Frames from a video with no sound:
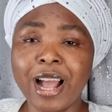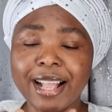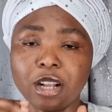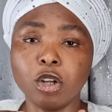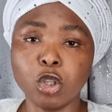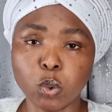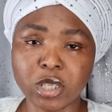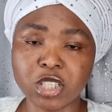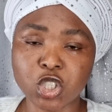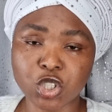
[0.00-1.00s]
And they're going to do
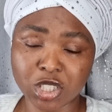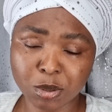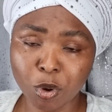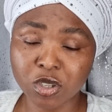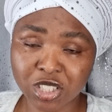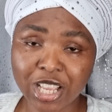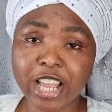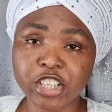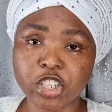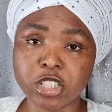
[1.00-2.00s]
it in small
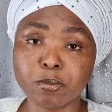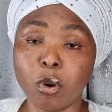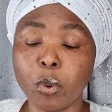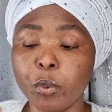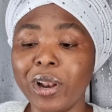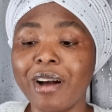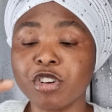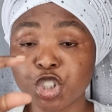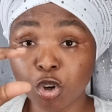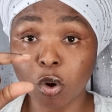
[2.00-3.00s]
stages, but we will have
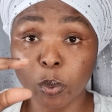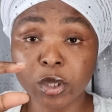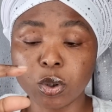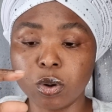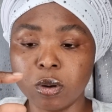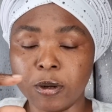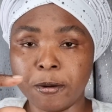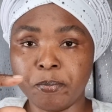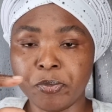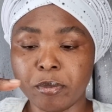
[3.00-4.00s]
a short window
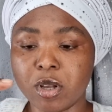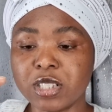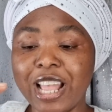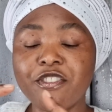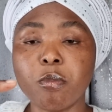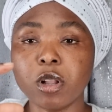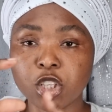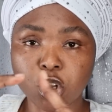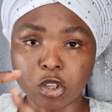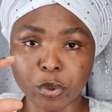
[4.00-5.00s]
because
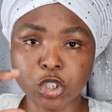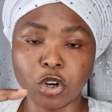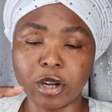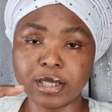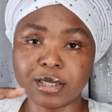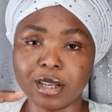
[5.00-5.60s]
everybody's going to rejoice.